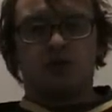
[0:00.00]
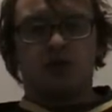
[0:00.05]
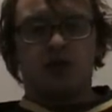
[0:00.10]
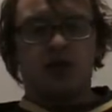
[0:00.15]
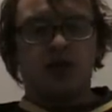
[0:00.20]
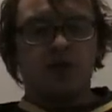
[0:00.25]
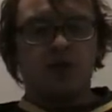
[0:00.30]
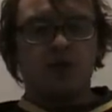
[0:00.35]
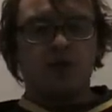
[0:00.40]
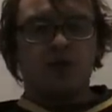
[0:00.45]

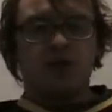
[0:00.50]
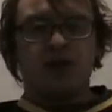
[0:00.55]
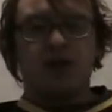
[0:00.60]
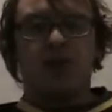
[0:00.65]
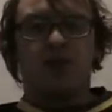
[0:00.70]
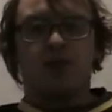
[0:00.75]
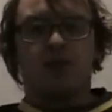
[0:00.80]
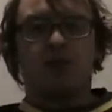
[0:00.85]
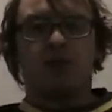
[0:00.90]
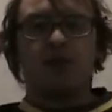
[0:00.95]
Every
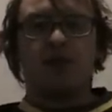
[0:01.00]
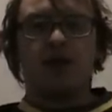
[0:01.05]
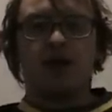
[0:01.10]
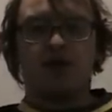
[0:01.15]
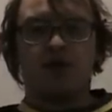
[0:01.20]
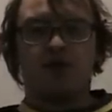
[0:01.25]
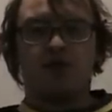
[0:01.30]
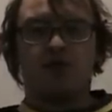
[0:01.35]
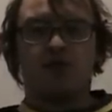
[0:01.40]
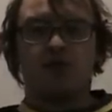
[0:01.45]
time the
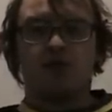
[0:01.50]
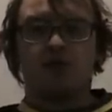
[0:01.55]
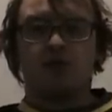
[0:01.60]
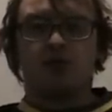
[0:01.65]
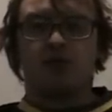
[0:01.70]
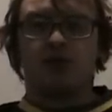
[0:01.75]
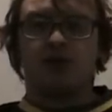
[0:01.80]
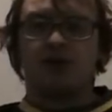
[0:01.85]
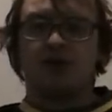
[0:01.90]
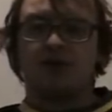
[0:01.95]
Flyers scored
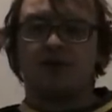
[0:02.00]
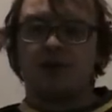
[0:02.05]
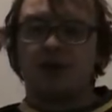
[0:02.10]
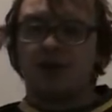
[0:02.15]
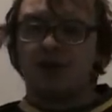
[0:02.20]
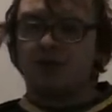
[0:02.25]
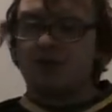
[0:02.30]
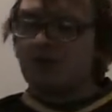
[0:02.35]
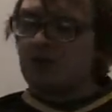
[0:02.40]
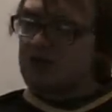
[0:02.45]
tonight, the
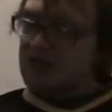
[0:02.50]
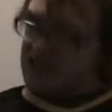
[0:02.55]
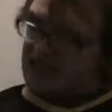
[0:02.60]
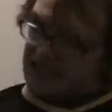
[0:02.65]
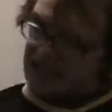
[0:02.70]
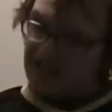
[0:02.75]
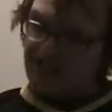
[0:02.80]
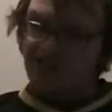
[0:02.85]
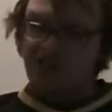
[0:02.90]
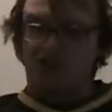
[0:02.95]
Penguins would
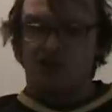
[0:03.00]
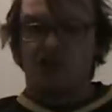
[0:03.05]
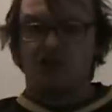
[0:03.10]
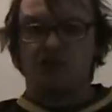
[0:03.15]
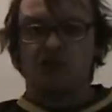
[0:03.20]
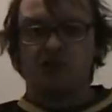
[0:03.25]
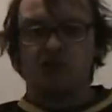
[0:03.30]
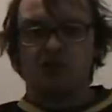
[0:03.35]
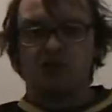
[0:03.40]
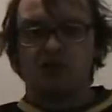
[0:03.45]
answer.
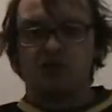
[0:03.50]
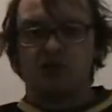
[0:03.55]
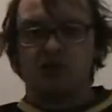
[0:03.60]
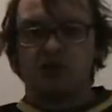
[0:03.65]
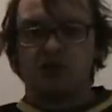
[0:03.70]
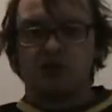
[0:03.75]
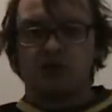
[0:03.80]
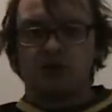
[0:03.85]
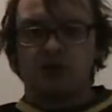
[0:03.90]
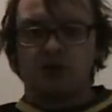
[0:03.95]

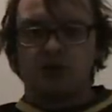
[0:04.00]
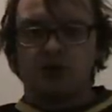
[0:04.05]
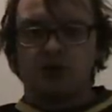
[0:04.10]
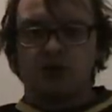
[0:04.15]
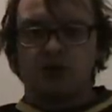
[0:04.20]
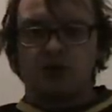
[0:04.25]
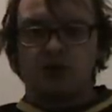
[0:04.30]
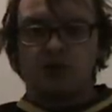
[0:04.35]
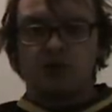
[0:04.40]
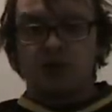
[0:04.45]

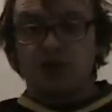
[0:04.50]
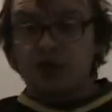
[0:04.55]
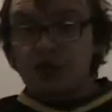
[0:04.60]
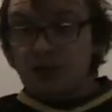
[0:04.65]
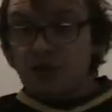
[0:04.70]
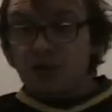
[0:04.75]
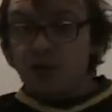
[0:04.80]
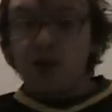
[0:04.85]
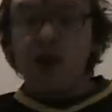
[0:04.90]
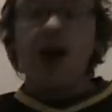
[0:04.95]
But then
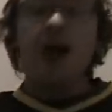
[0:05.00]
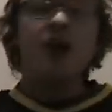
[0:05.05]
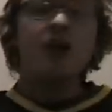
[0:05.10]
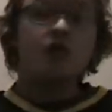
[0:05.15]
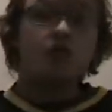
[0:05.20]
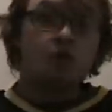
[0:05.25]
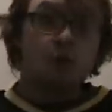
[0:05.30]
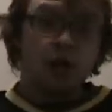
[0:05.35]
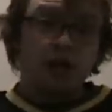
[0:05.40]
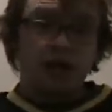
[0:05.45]
the
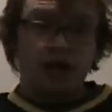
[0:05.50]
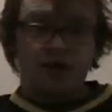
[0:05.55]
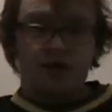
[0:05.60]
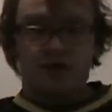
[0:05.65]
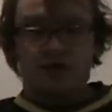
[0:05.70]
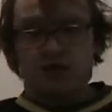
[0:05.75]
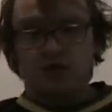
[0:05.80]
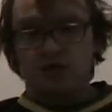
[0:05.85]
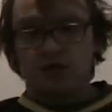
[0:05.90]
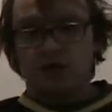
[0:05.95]
Flyers would
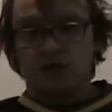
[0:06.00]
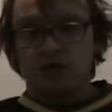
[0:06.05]
answer.